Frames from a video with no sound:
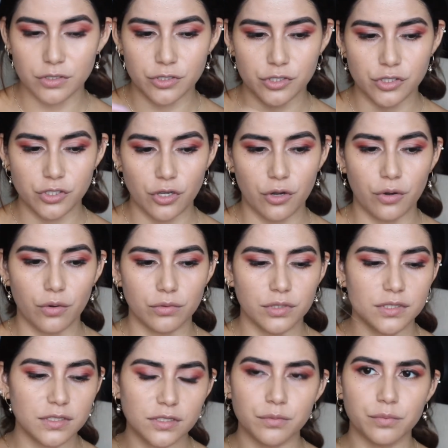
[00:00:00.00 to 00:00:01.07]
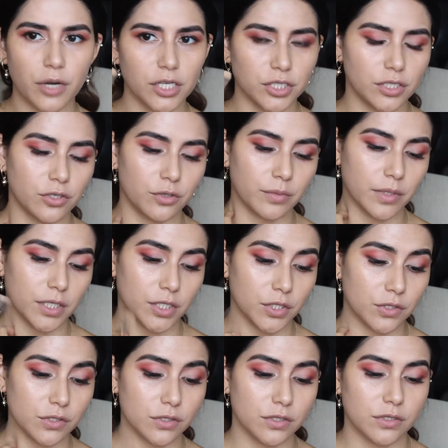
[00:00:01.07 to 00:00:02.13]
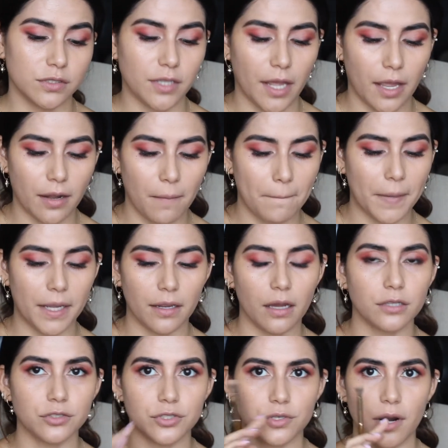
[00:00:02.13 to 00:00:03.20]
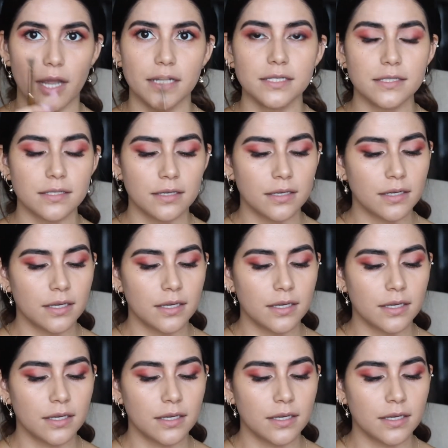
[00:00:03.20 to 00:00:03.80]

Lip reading: So this is a brush I normally use to set my under eyes.